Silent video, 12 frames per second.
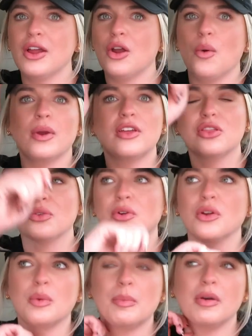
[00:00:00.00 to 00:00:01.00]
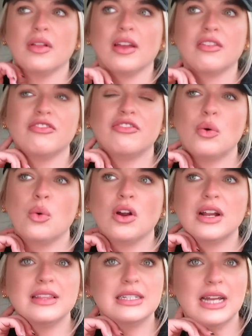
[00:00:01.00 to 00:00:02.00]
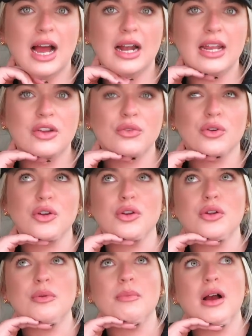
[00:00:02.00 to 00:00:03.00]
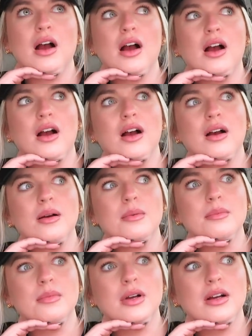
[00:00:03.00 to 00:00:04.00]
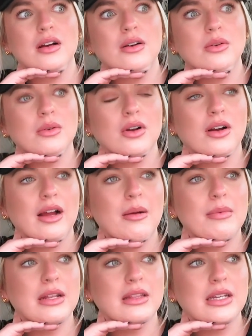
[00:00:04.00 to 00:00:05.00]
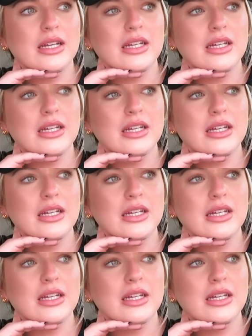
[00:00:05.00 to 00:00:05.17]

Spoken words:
Going through, we put like 4 in the dining room. Oh God, how many in the